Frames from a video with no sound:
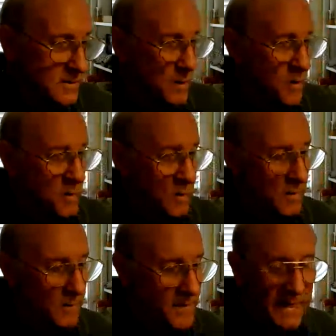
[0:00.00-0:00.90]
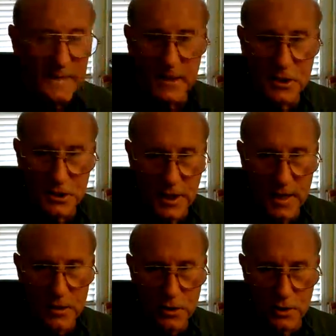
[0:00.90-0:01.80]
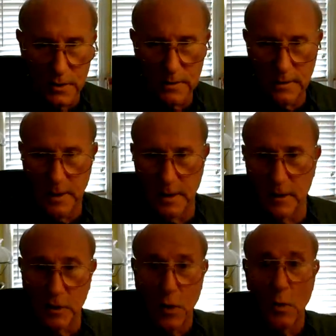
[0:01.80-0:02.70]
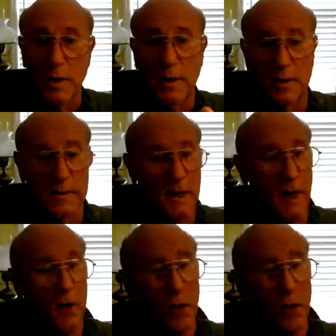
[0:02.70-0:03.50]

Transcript: So that's a section going,